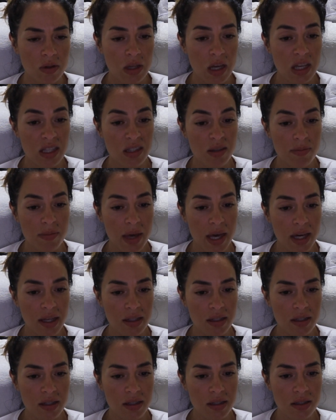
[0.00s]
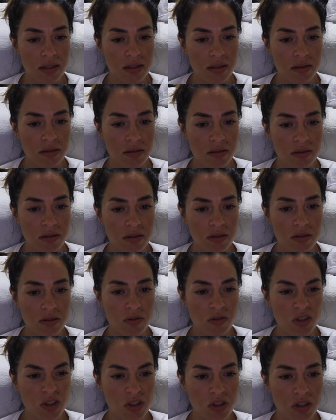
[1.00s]
It has Amanda's. There's a
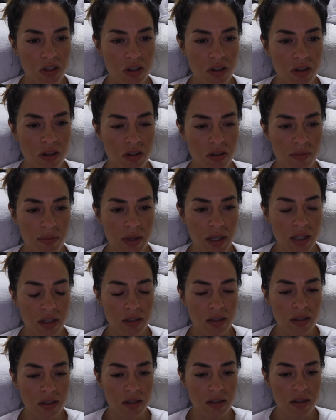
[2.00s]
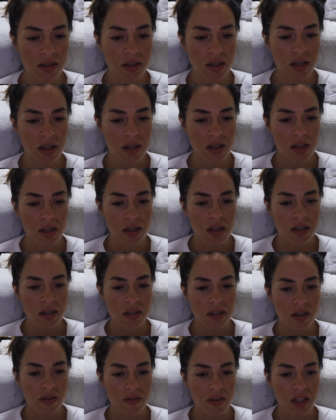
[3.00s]
version called Amanda's.
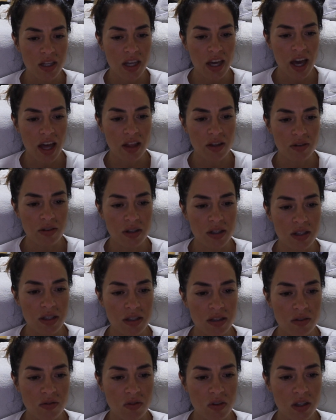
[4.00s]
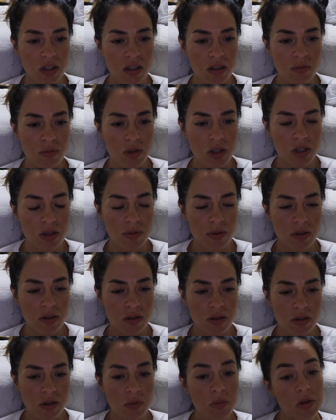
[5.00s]
70 calories, vegan marshmallows,
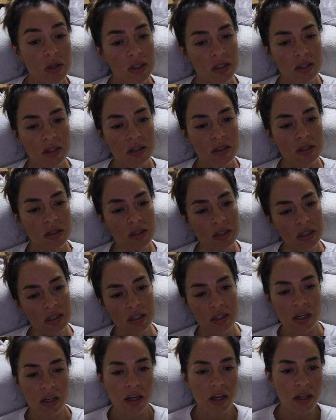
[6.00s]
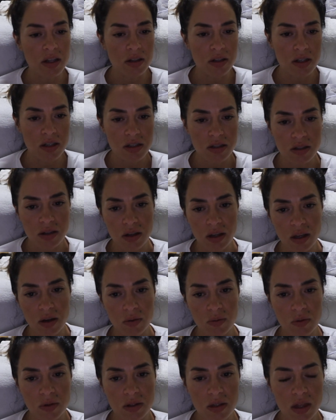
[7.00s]
3 pieces, 68 calories. Okay,
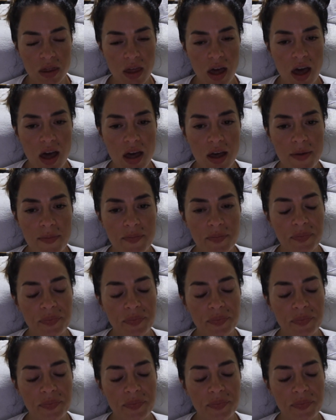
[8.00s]
we'll save that.